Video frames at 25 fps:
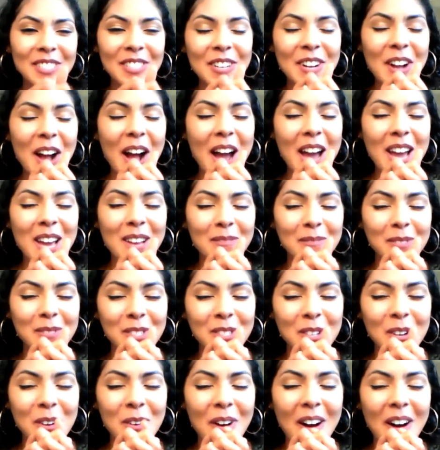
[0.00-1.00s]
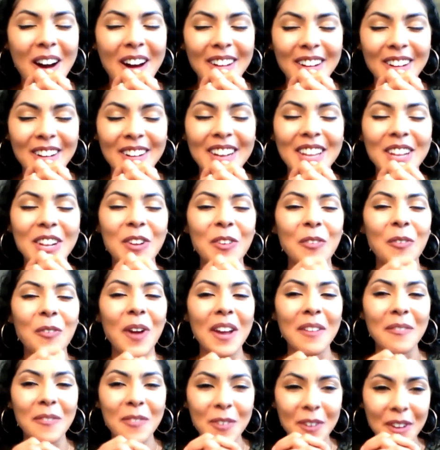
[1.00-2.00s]
I am so honored and
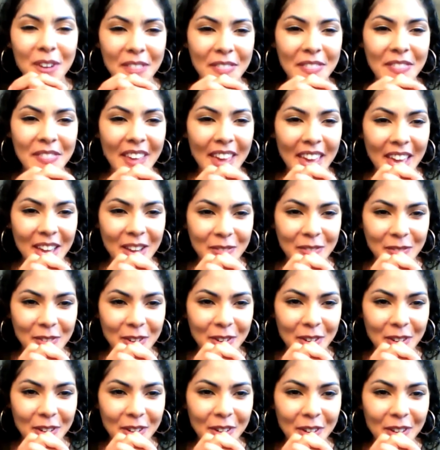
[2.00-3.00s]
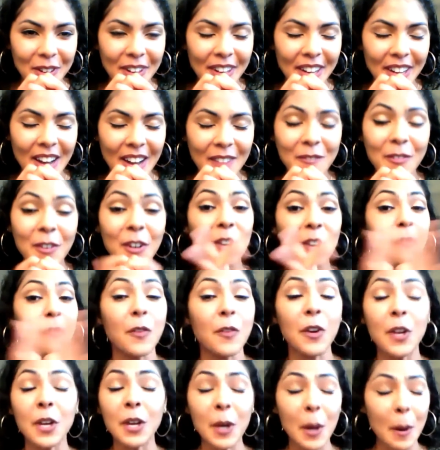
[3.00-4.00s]
grateful and thankful for
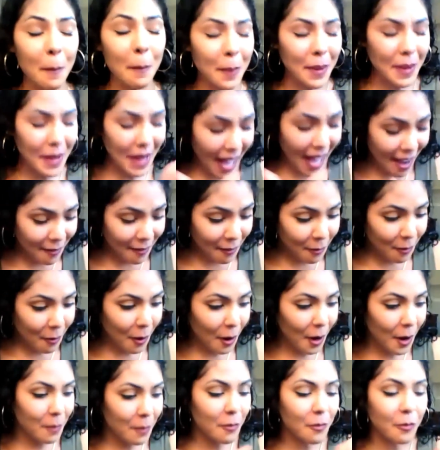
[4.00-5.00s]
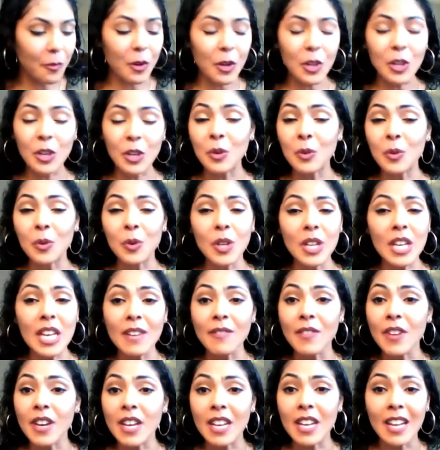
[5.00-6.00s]
your platform, for you
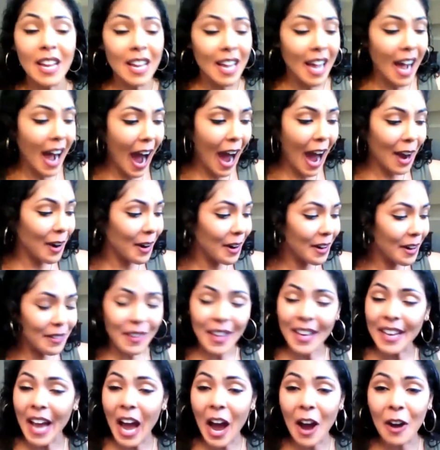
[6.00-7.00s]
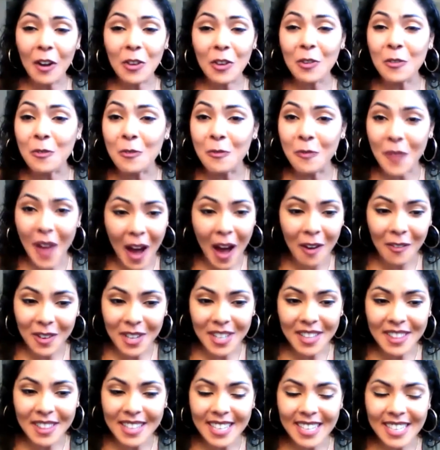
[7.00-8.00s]
like how you
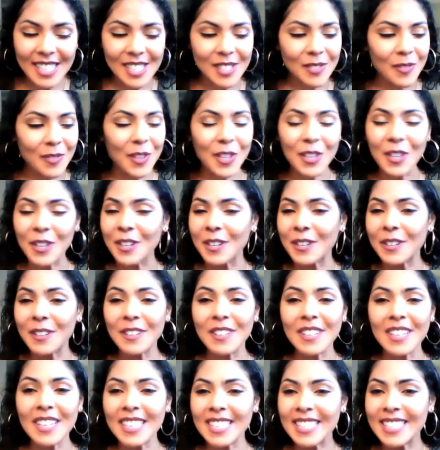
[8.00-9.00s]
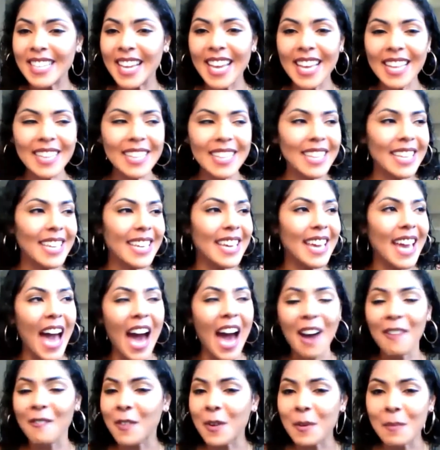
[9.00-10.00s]
founded this, for your daily
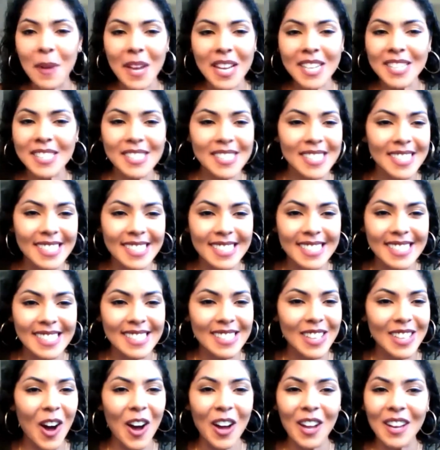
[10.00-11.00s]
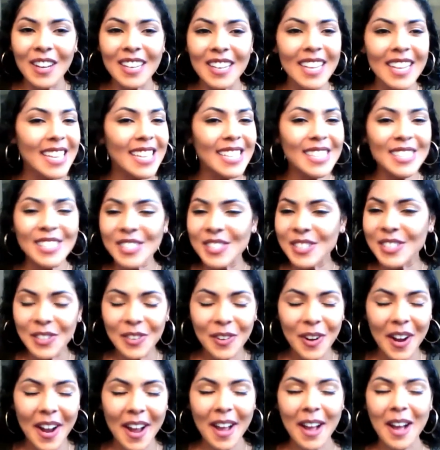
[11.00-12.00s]
affirmations on
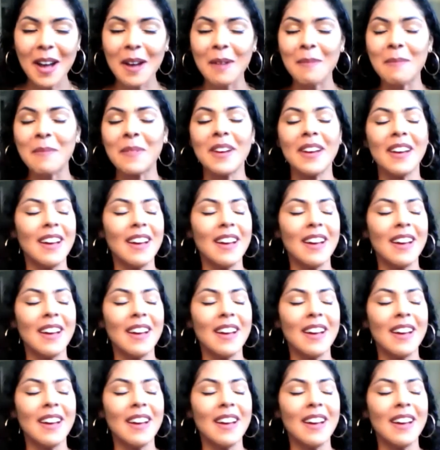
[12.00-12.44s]
Instagram,